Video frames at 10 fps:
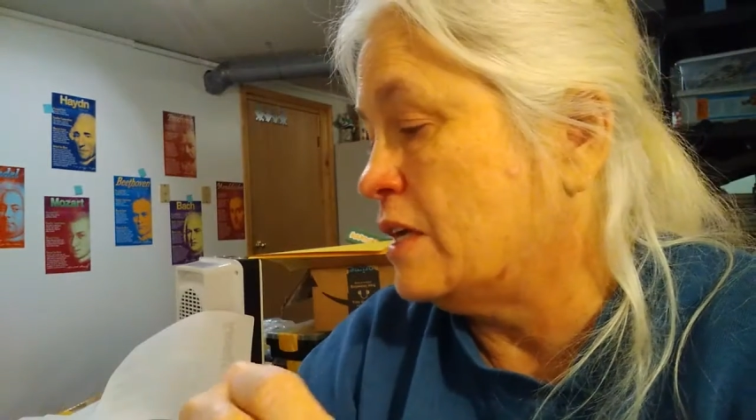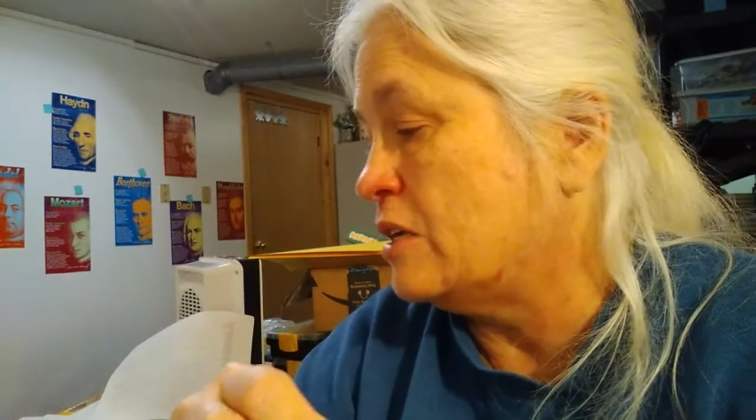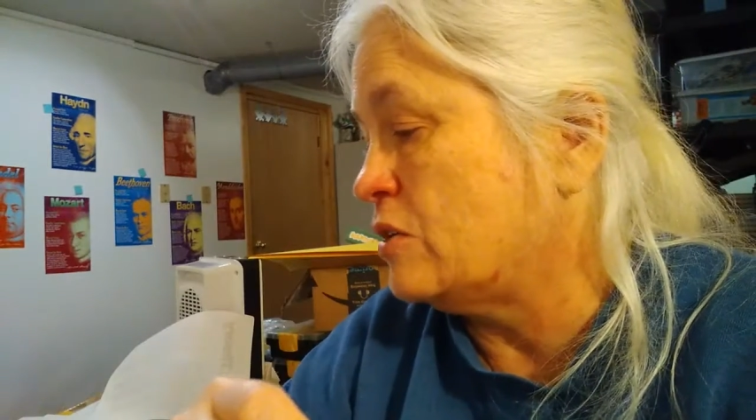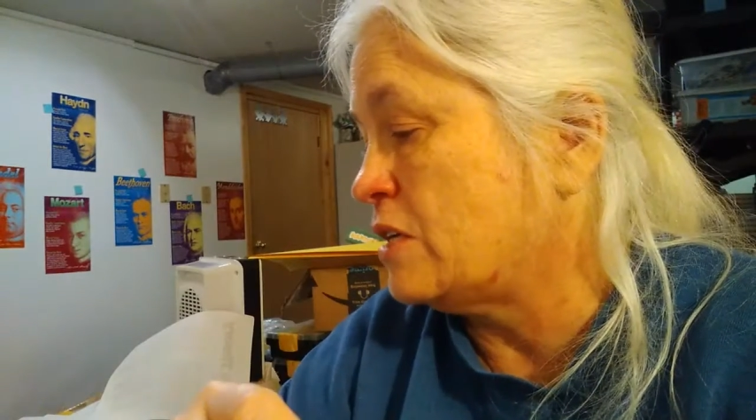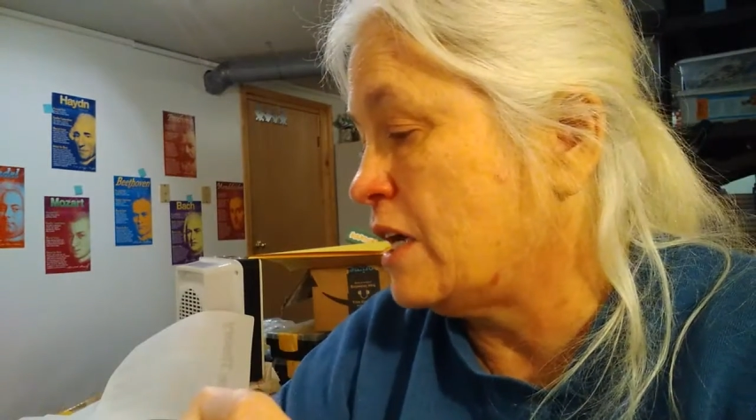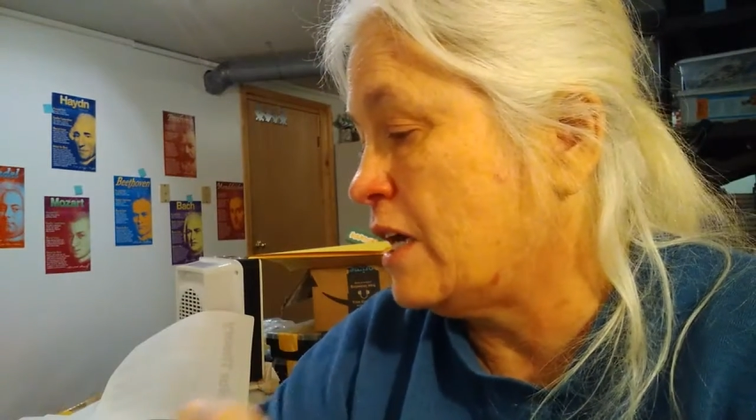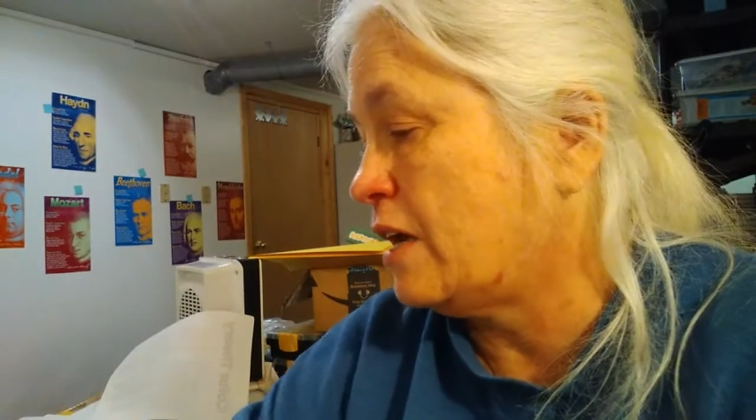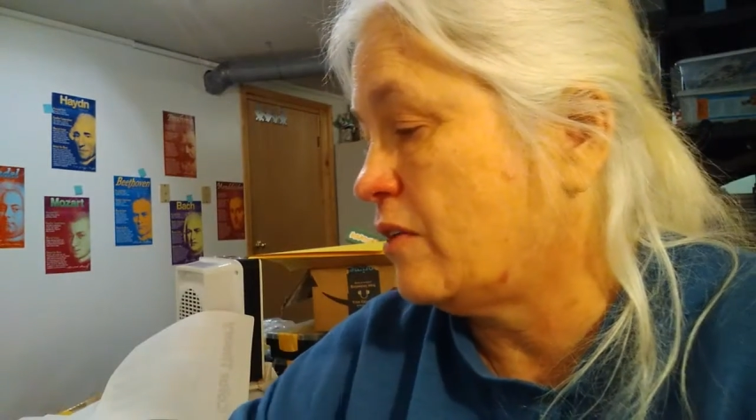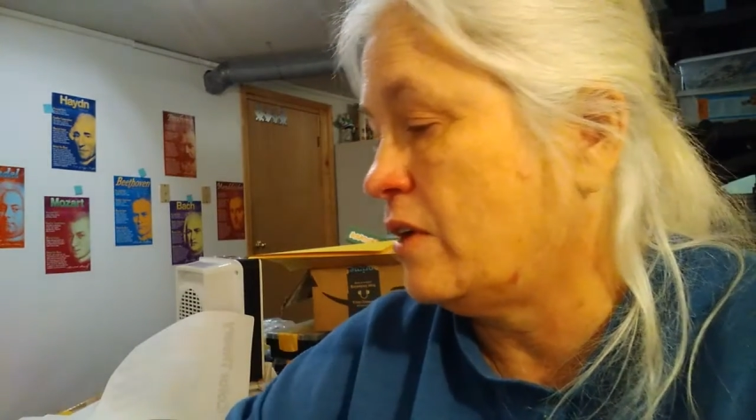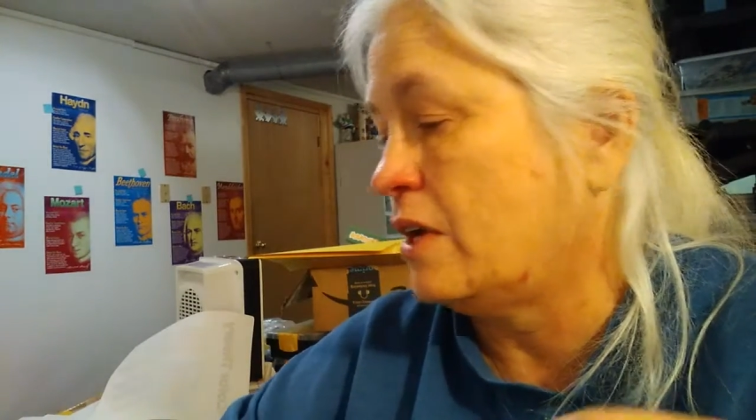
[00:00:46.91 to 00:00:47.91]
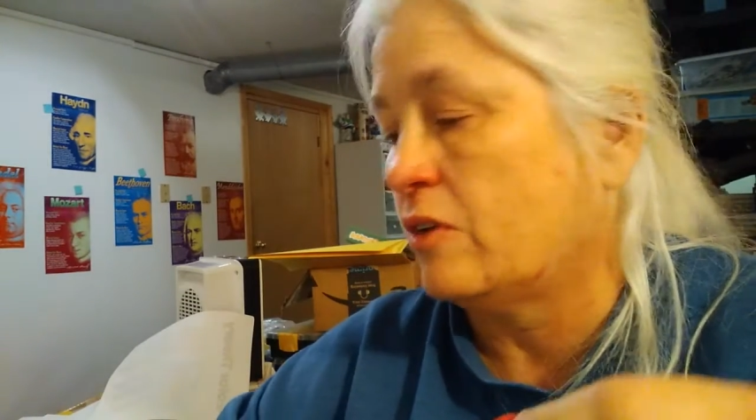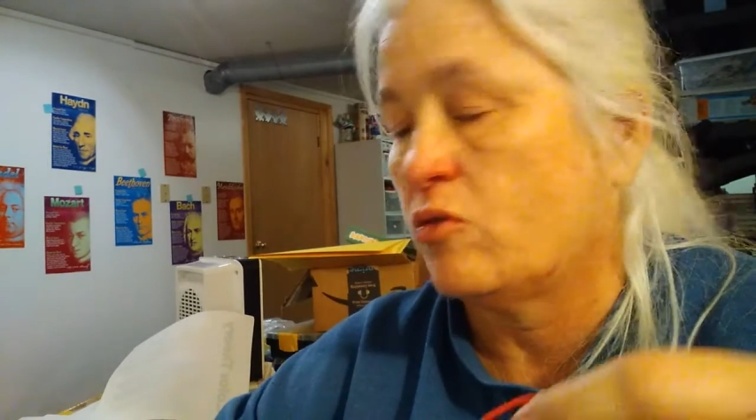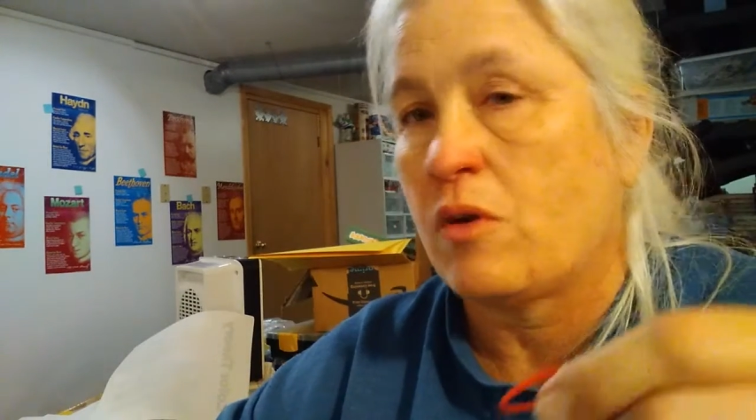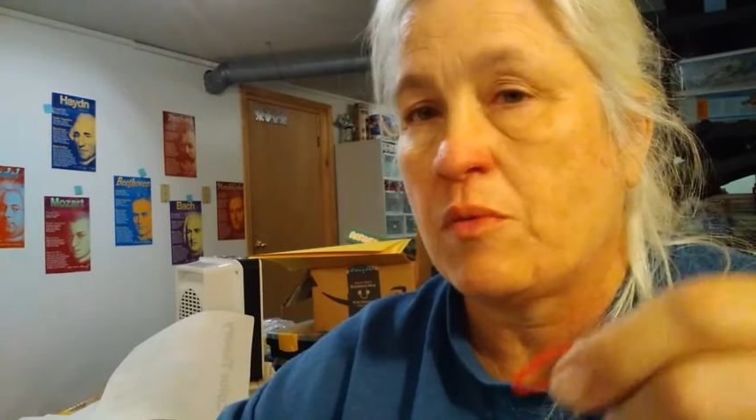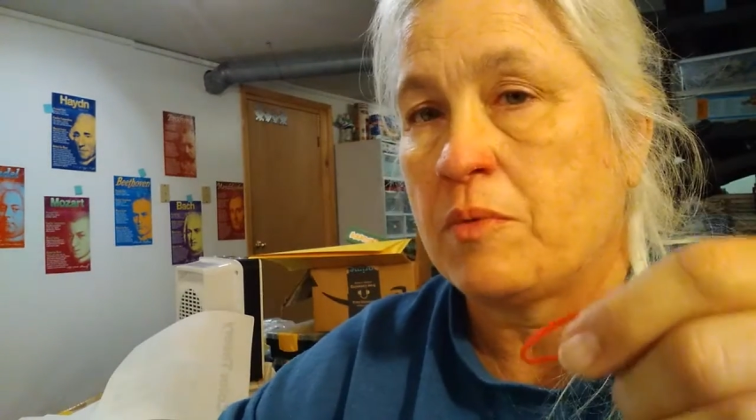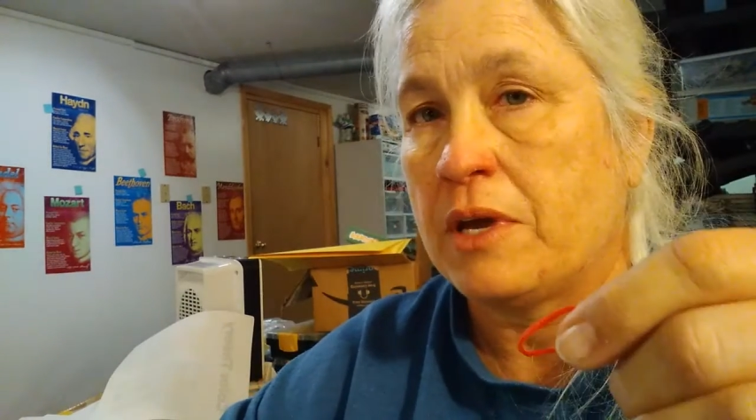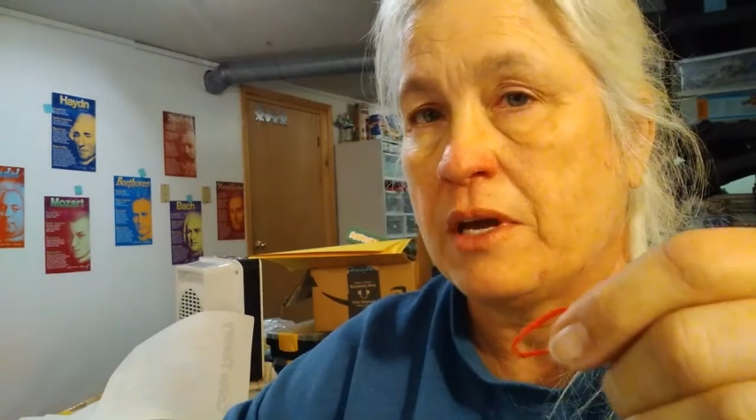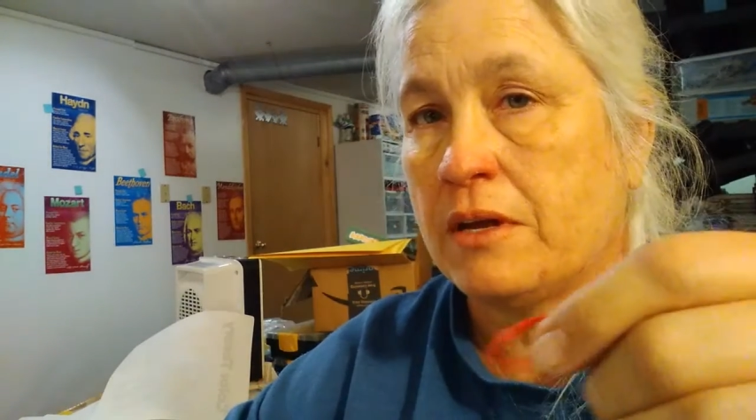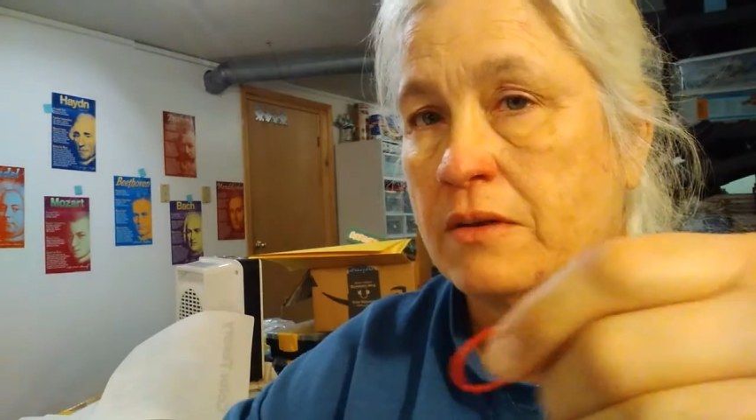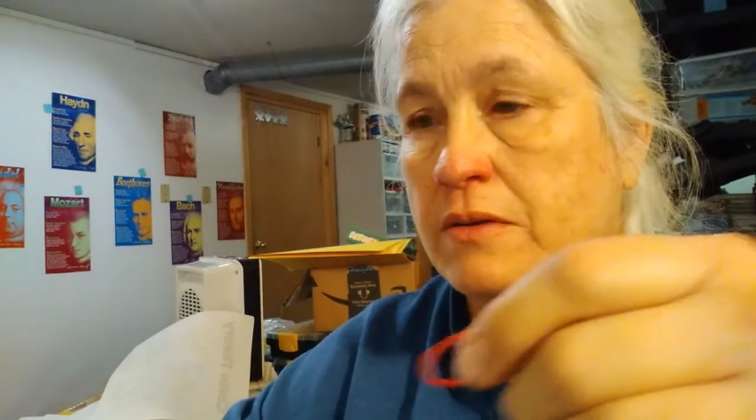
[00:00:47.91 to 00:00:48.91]
then you take the next rubber
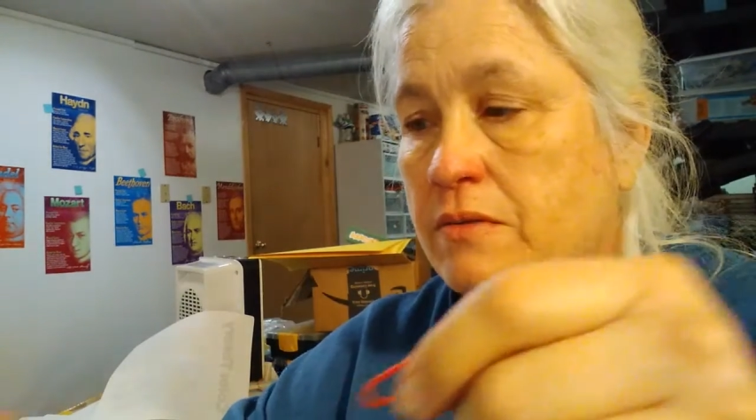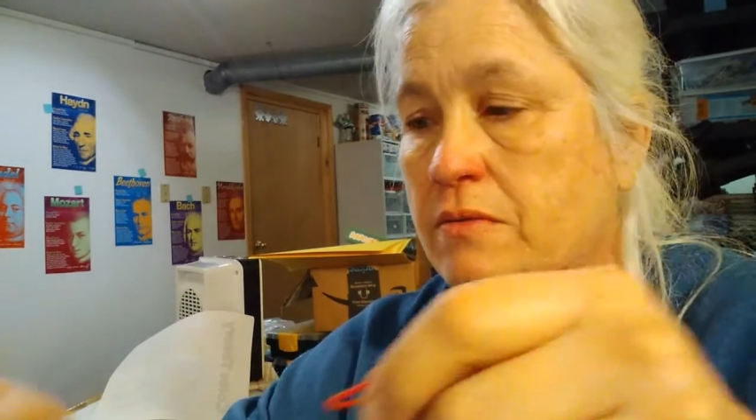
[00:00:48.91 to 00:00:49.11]
band,